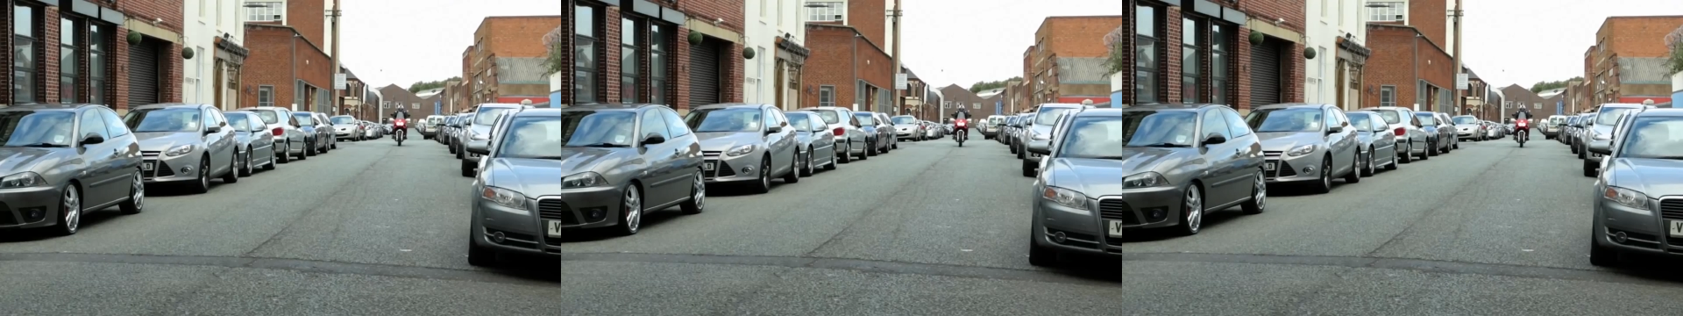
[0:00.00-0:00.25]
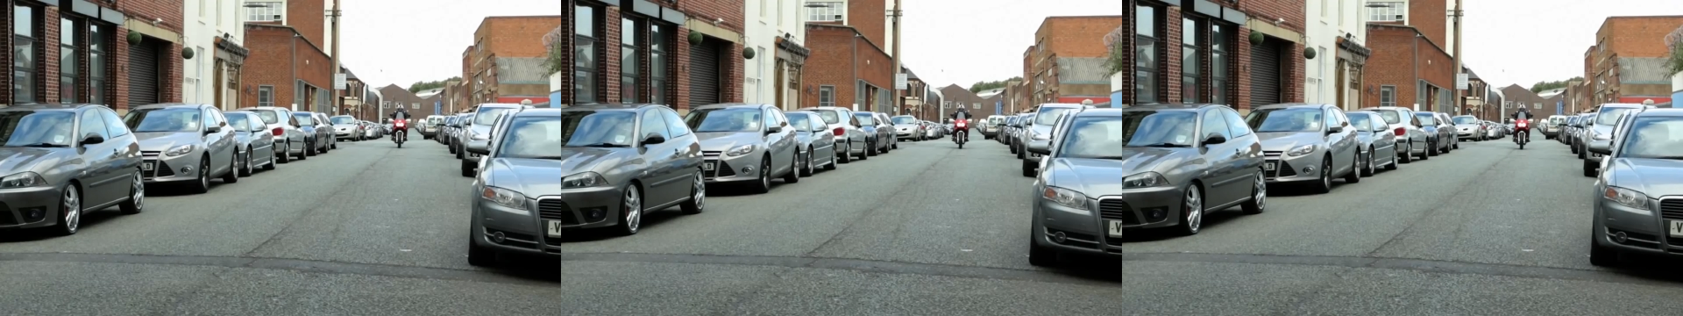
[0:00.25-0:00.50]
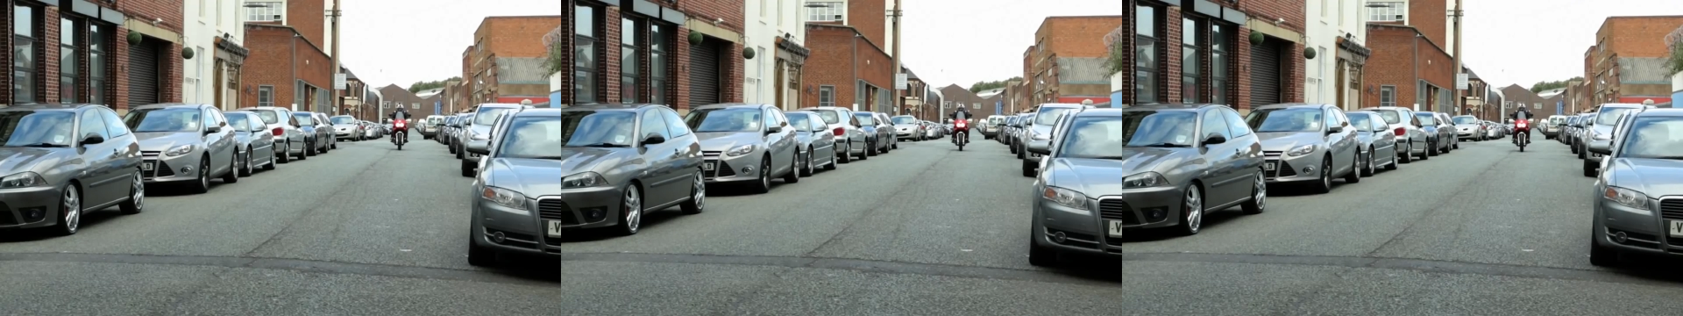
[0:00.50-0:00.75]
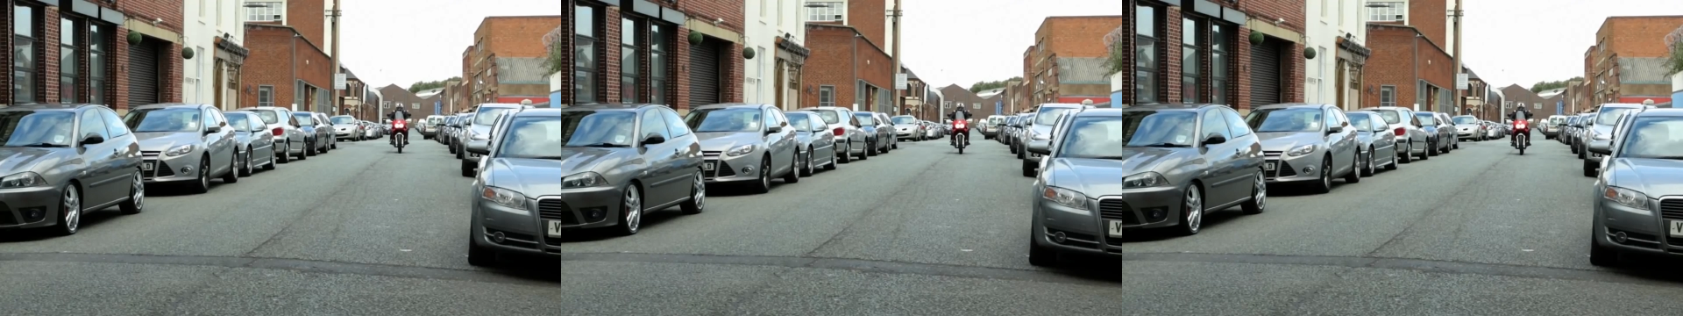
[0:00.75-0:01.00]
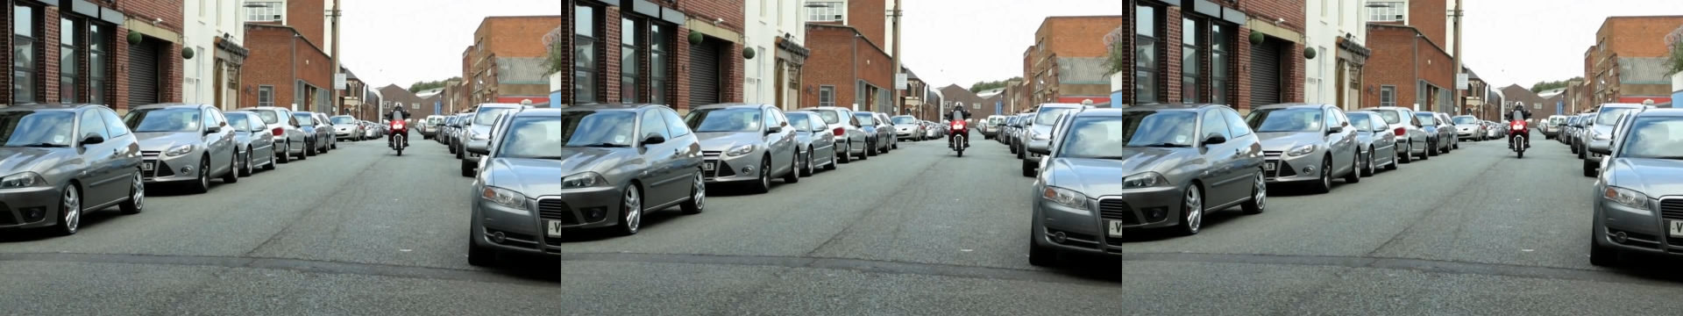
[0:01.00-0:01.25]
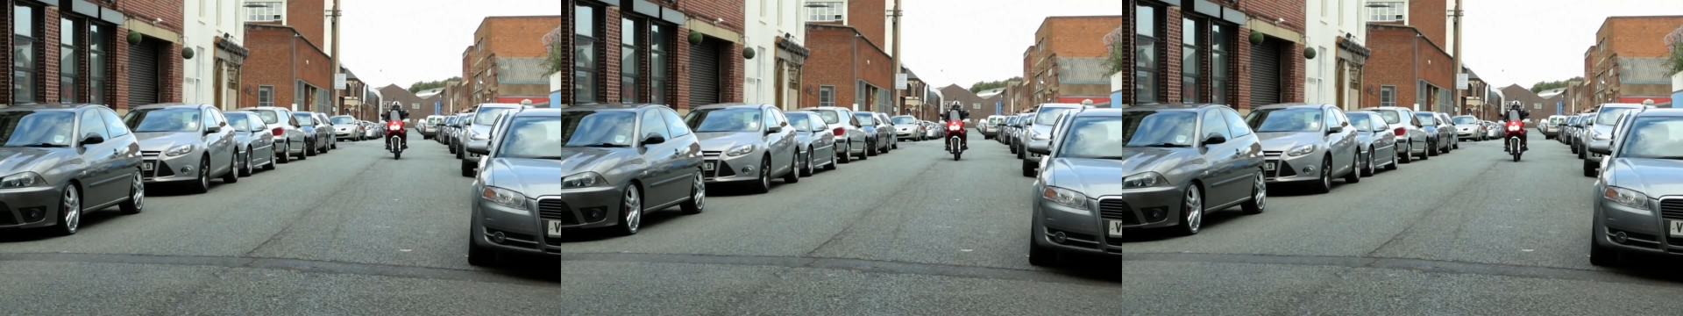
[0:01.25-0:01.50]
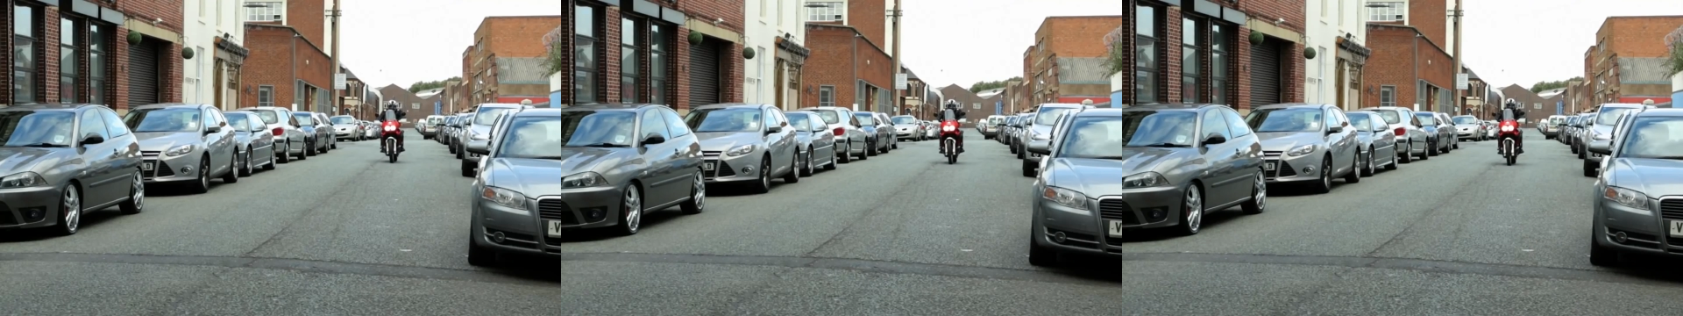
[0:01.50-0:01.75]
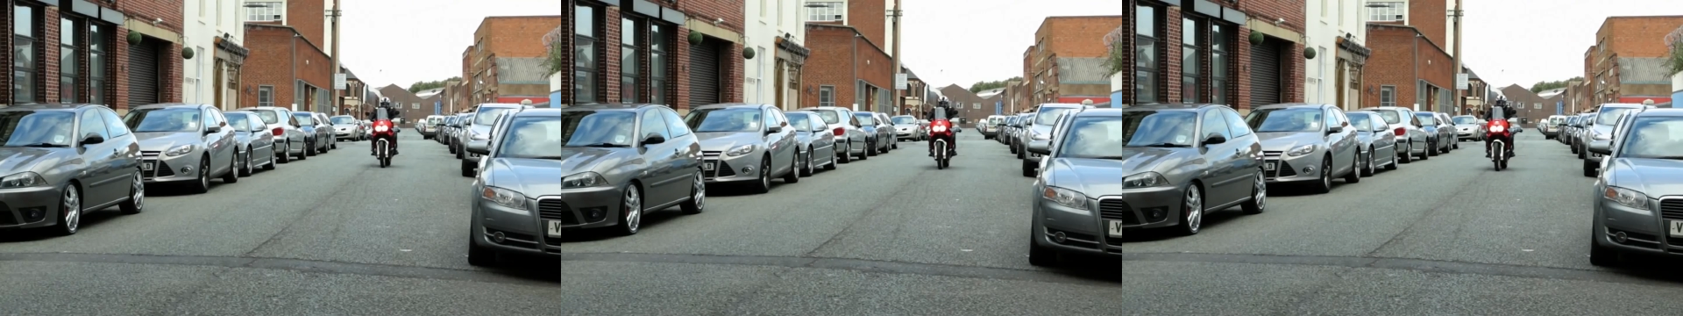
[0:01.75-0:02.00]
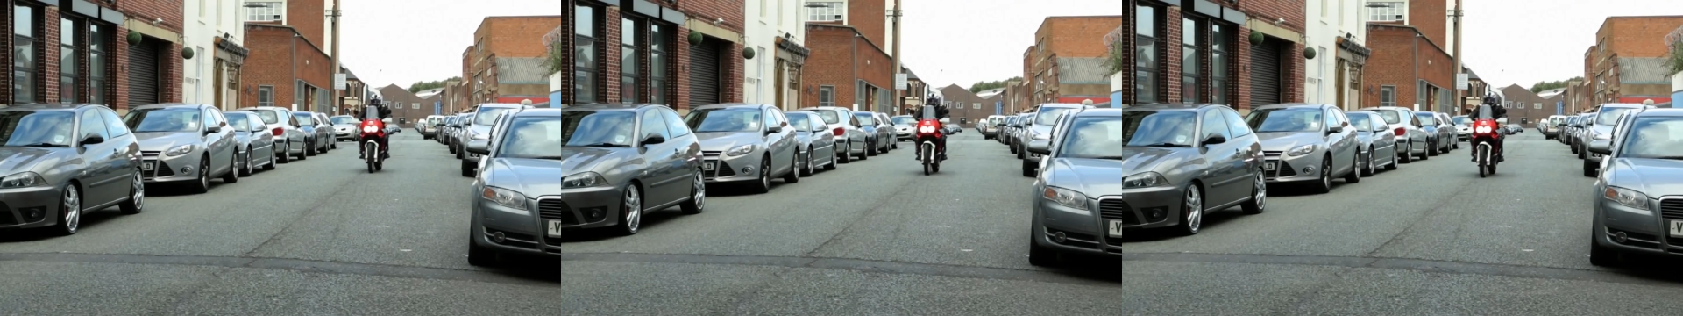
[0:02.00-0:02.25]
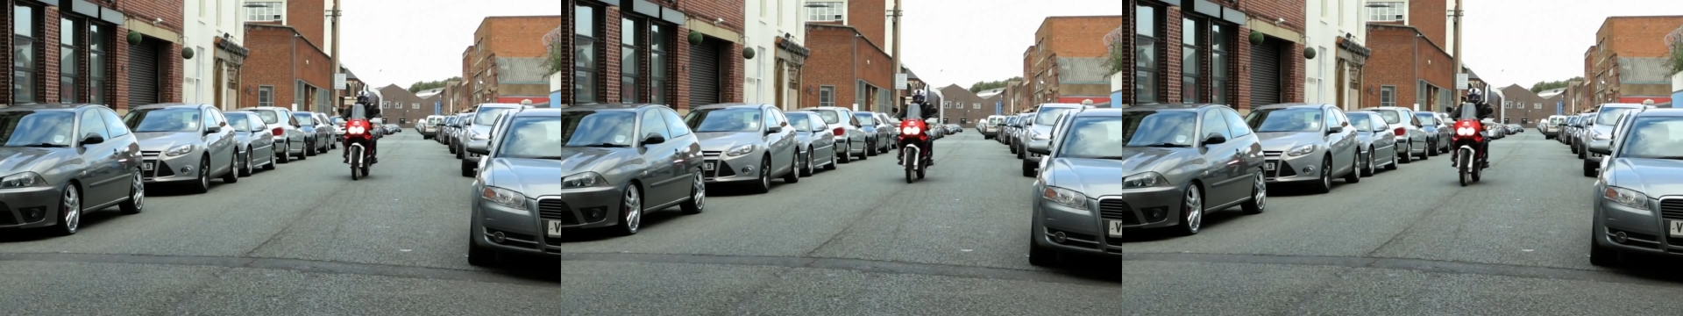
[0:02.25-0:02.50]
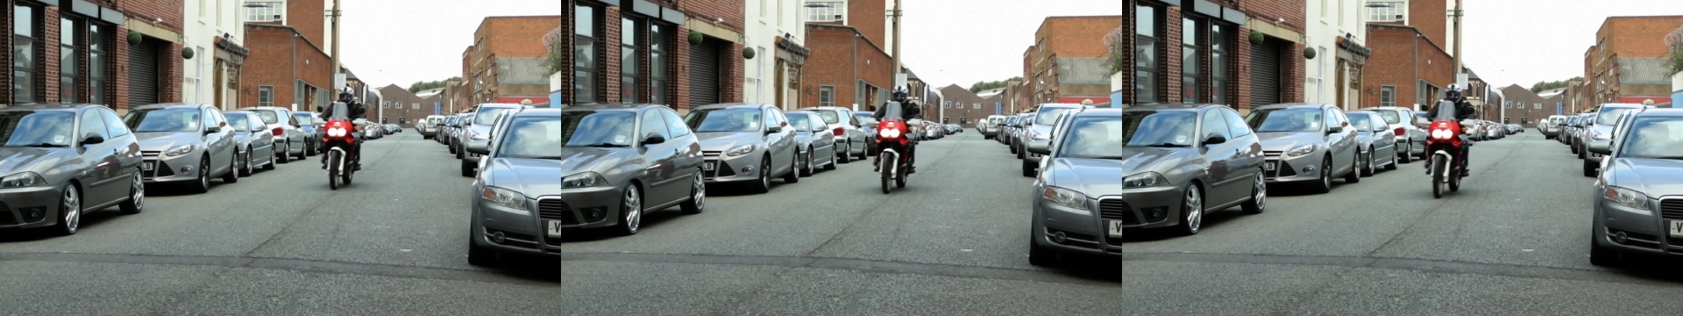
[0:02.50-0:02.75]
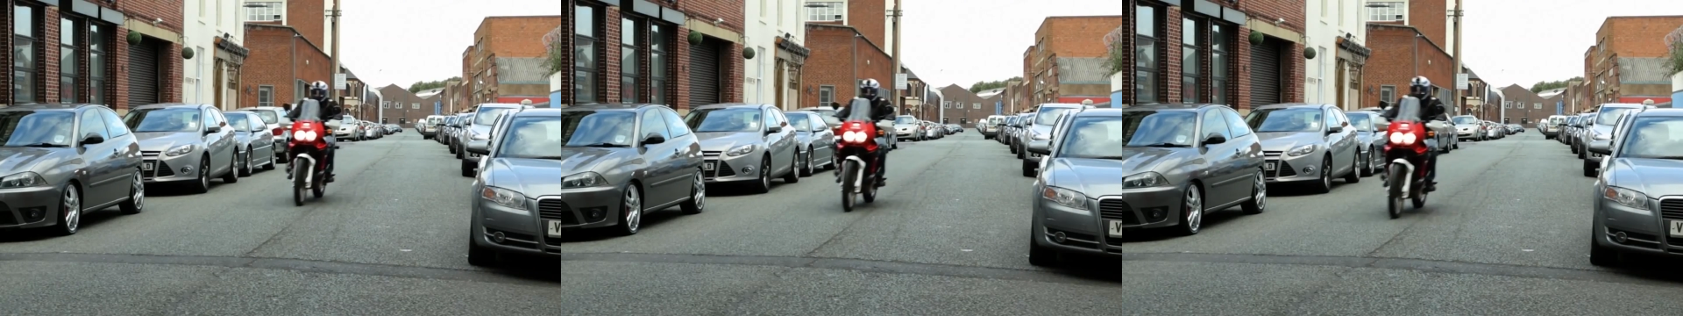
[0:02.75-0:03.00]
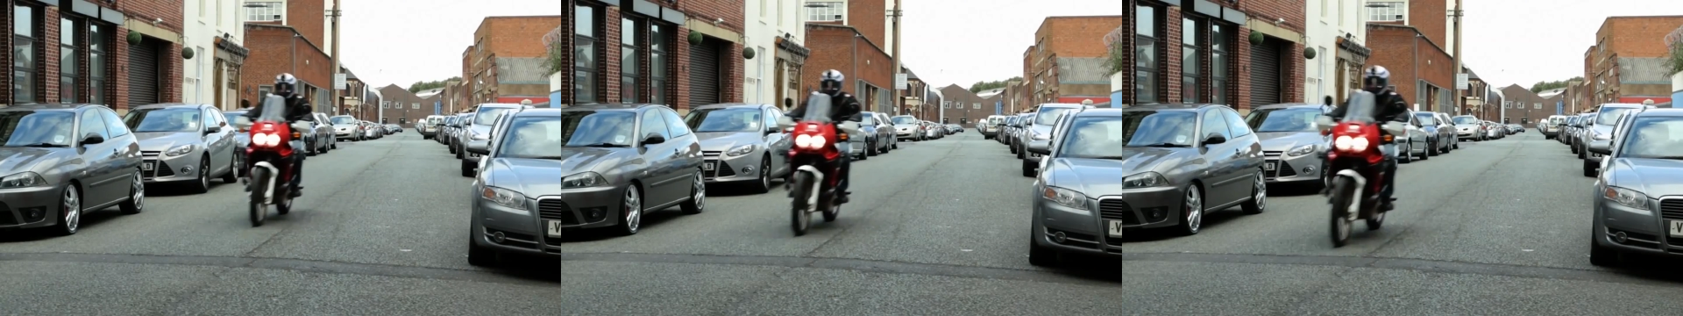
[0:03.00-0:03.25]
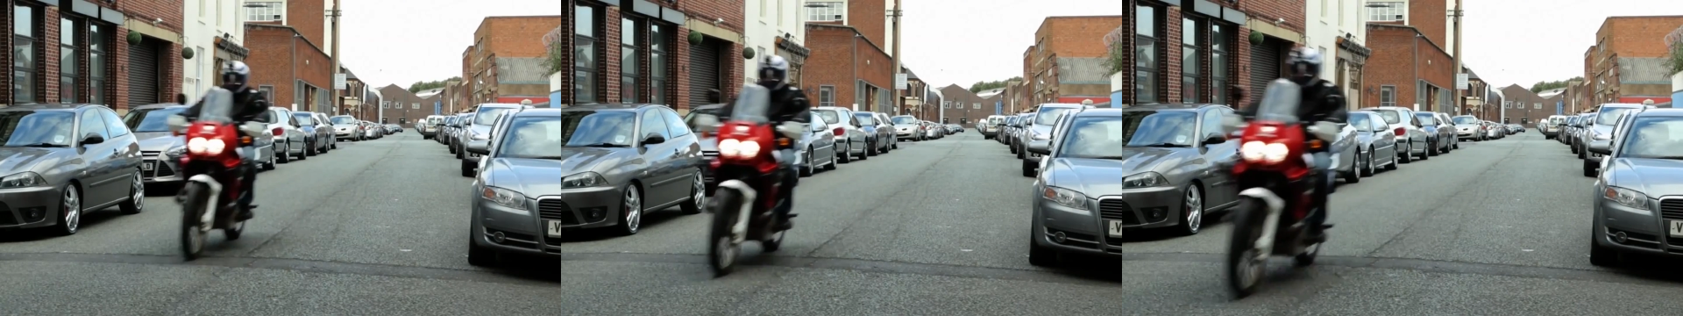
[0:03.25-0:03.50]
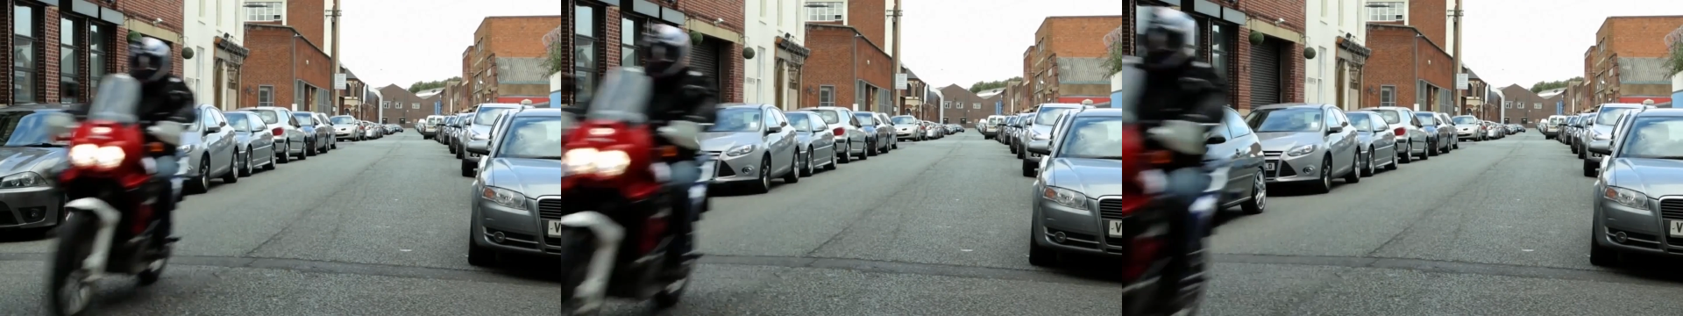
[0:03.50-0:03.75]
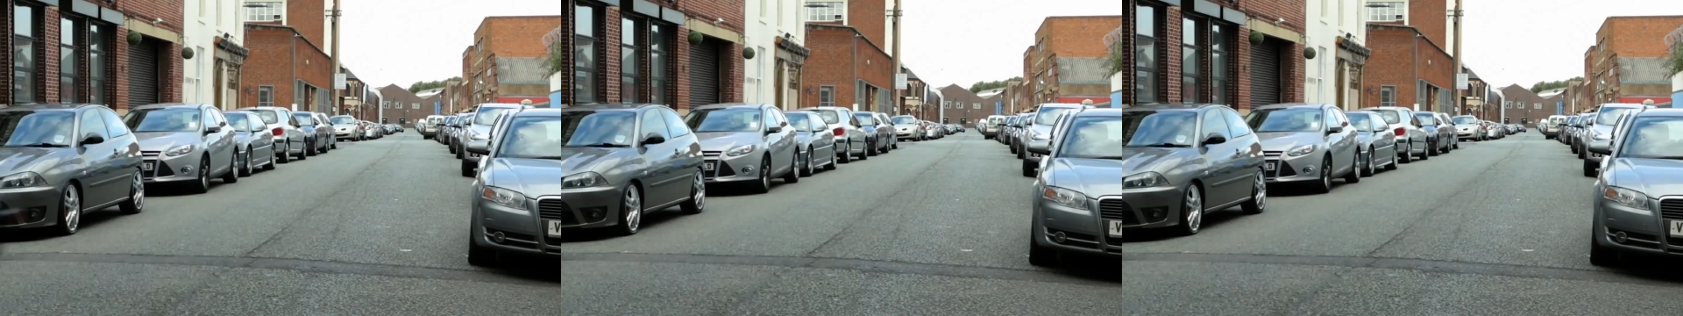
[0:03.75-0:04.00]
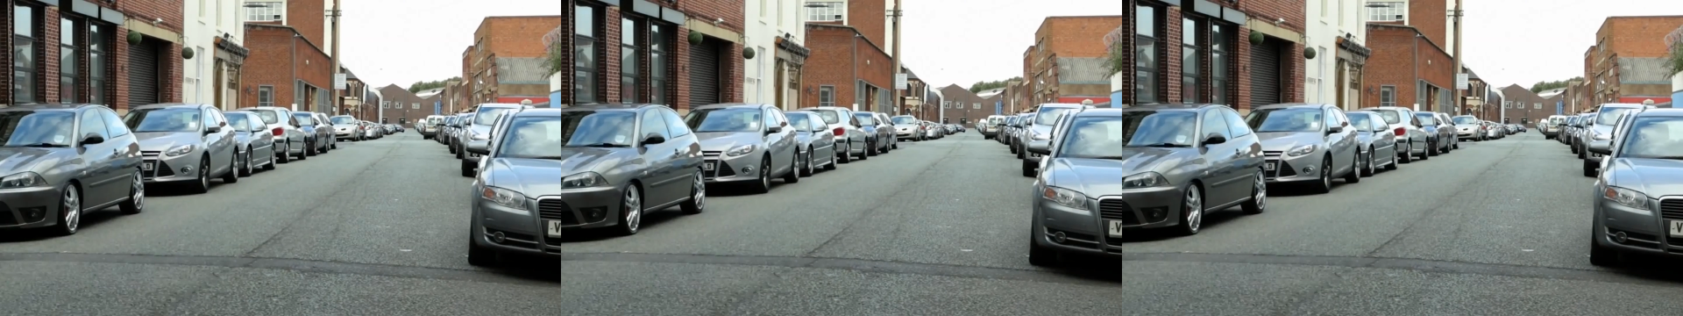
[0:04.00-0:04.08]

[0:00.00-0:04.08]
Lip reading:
(no speaker visible)